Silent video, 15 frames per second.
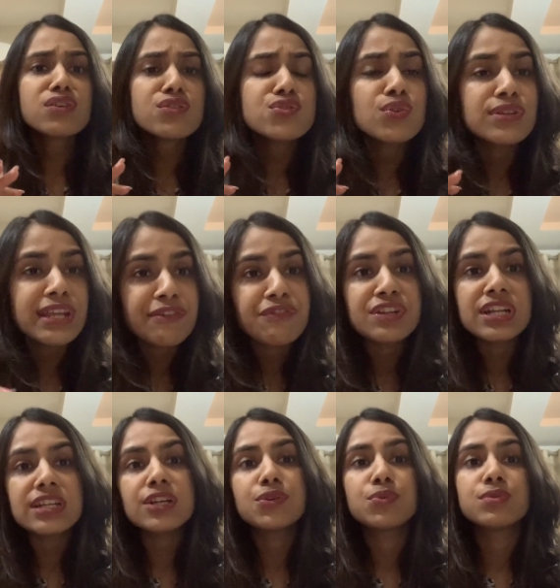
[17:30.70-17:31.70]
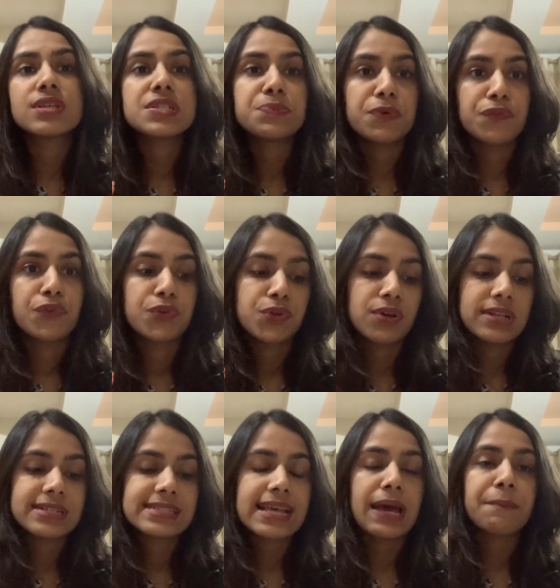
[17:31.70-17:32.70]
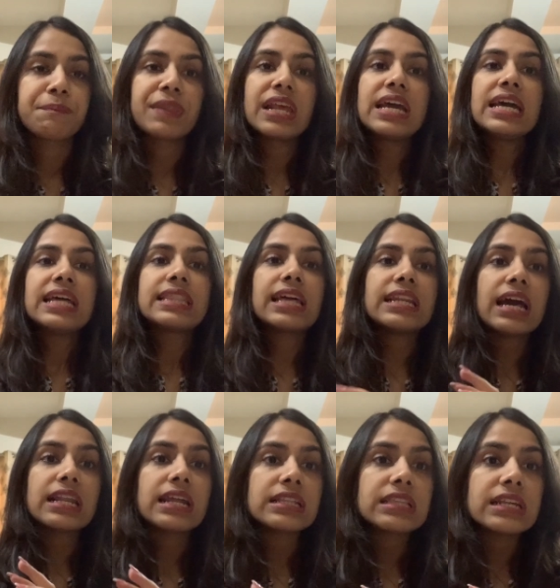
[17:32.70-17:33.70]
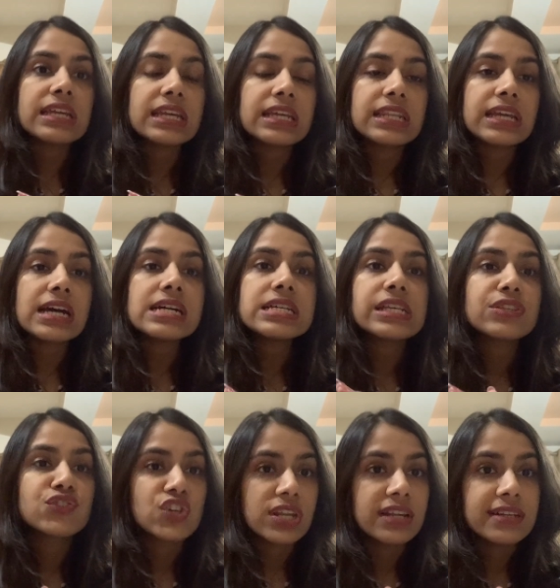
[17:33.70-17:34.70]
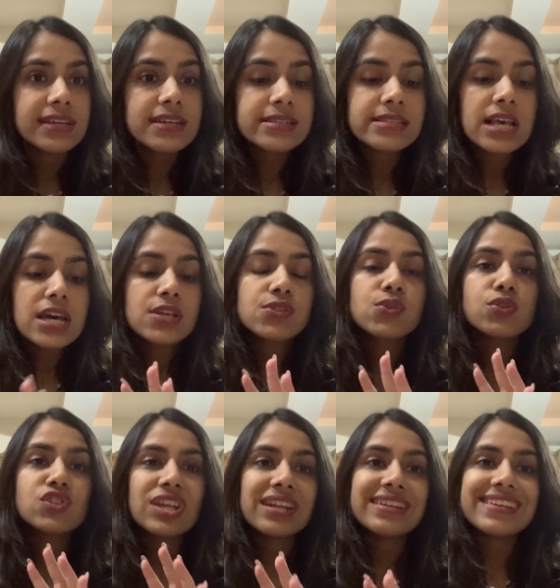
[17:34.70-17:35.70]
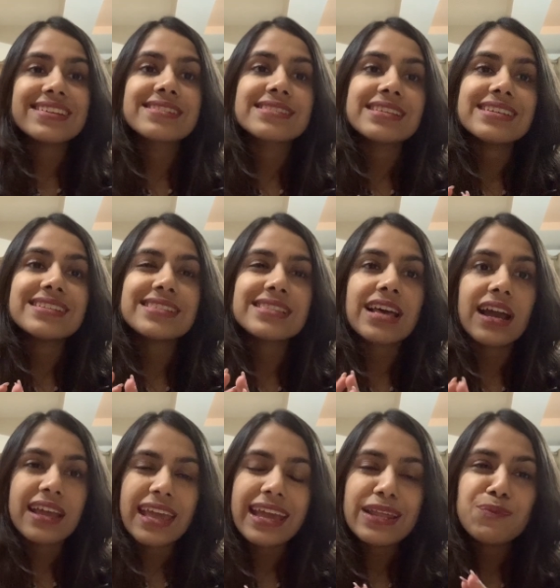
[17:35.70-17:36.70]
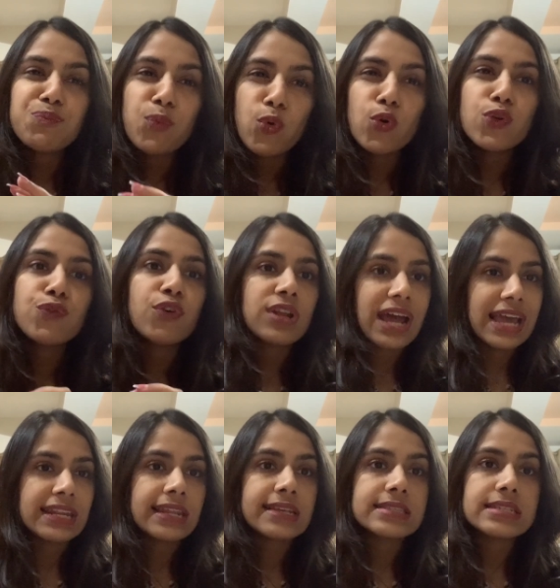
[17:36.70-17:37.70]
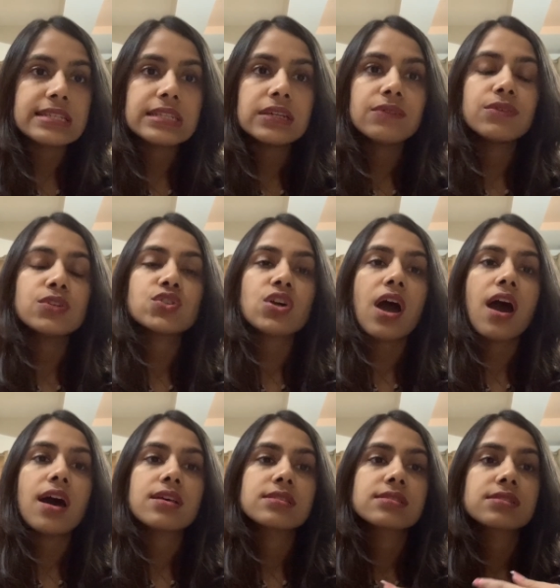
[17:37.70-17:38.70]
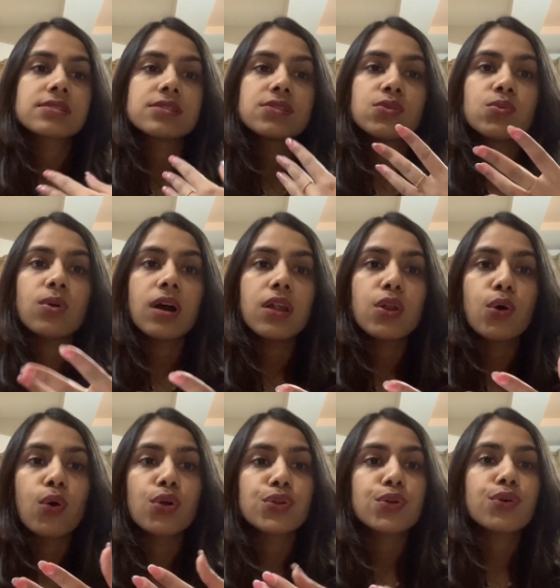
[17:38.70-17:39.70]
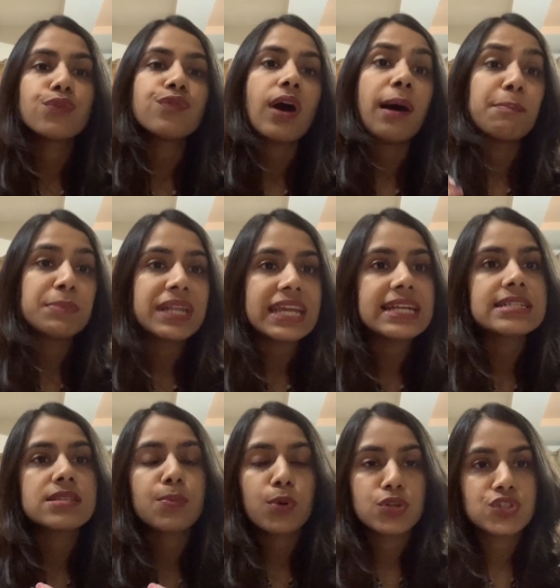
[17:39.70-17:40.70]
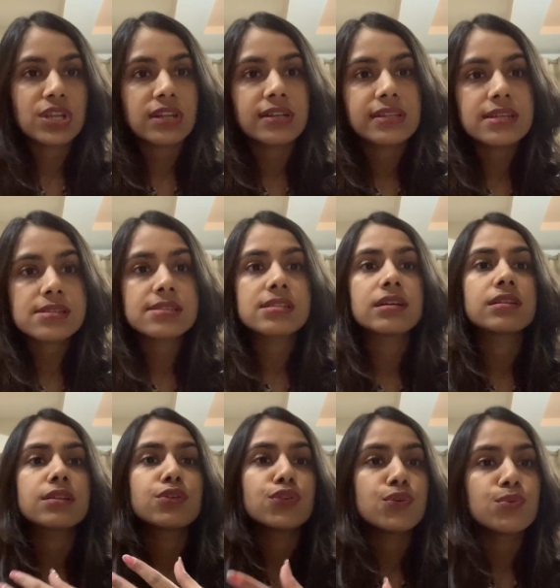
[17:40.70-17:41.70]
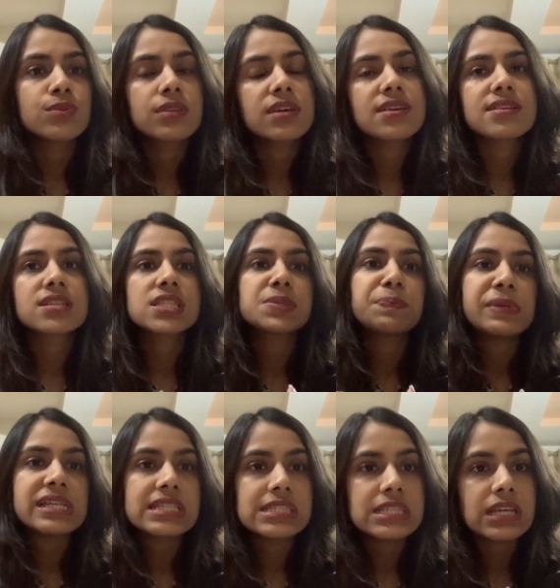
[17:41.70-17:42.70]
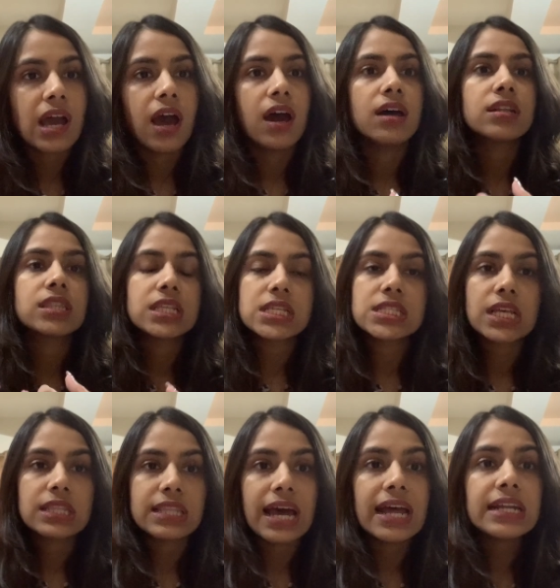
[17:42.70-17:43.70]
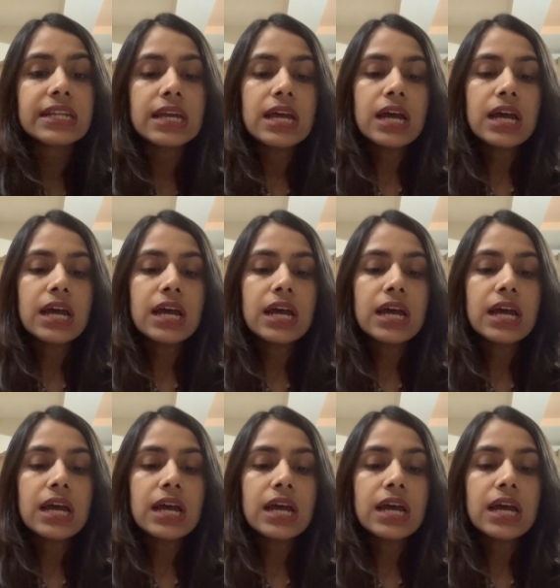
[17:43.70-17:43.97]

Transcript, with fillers: so definitely do this before your exam. Then another area is genetics. So genetics is again more for INICET which asks you a lot of updates about genetics, certain new things, PCR, this and that